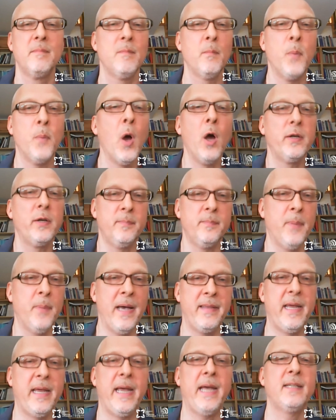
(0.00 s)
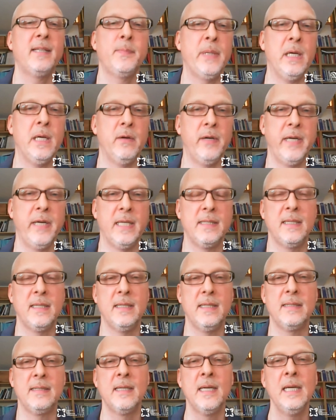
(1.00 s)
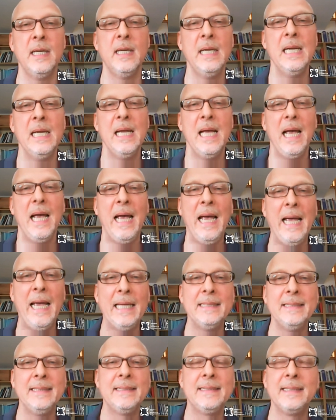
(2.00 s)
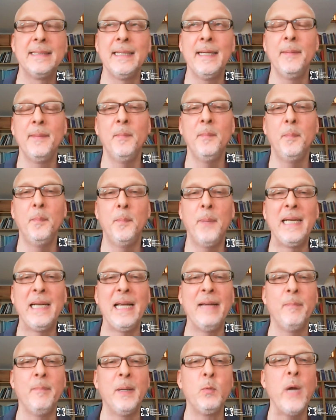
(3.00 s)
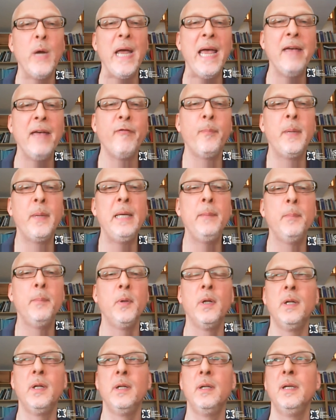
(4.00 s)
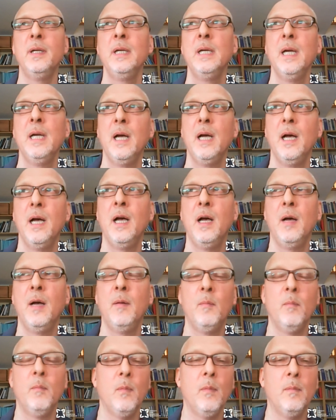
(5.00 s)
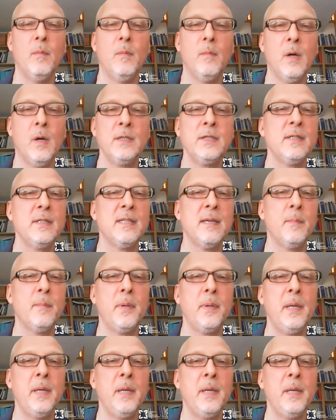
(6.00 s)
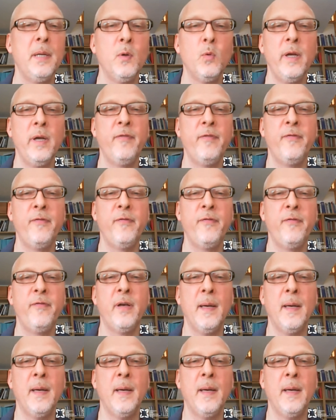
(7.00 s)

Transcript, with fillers: burdened by their experiences. And um, but uh, but we have people, um, also some people with